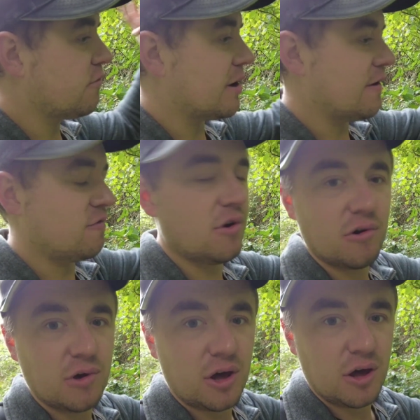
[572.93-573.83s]
the way
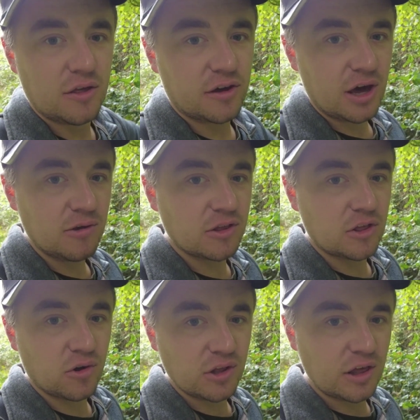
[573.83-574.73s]
through to go to the
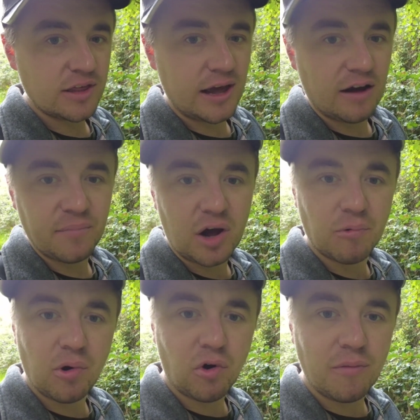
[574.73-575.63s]
tunnel itself. But I
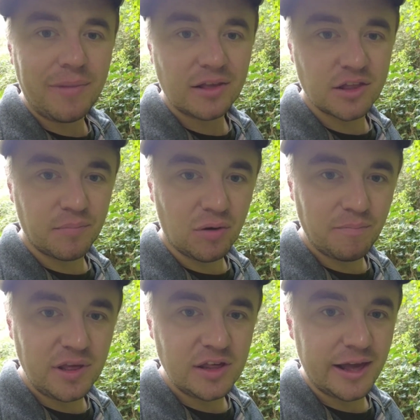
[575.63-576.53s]
will come back to the
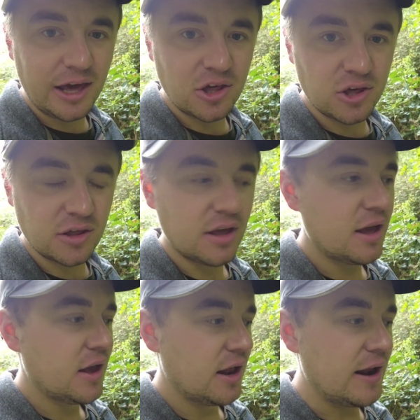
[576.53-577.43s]
pumping station
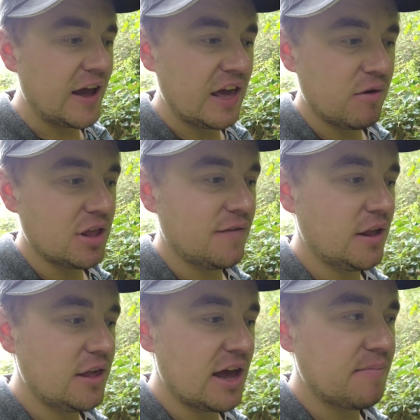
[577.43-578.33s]
later in the
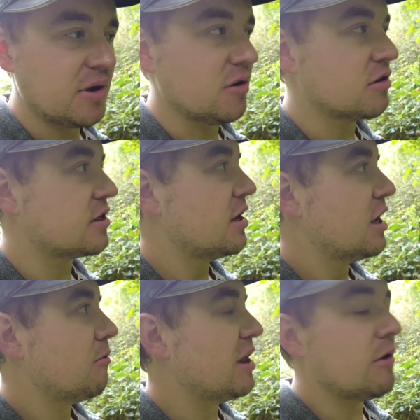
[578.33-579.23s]
video, because
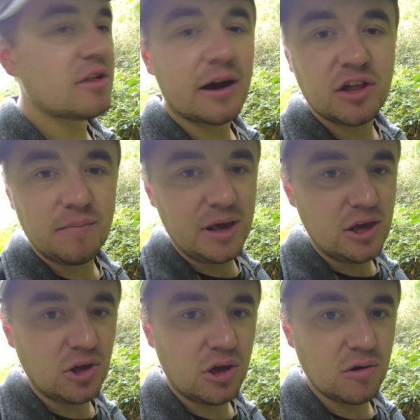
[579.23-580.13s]
when it was actually
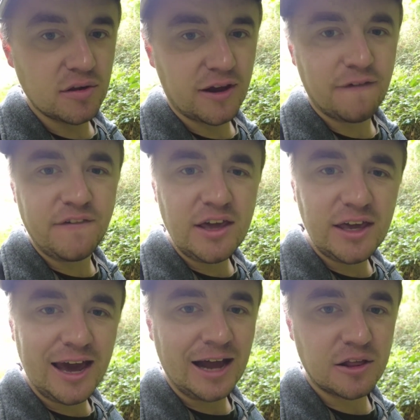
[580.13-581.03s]
being used, I think
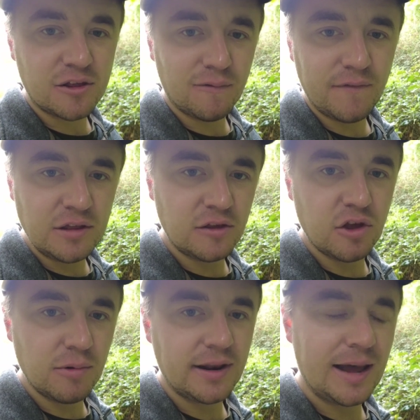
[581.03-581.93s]
it had something to
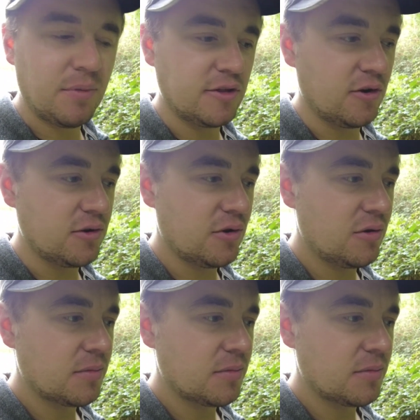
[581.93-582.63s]
do with Lapal Tunnel.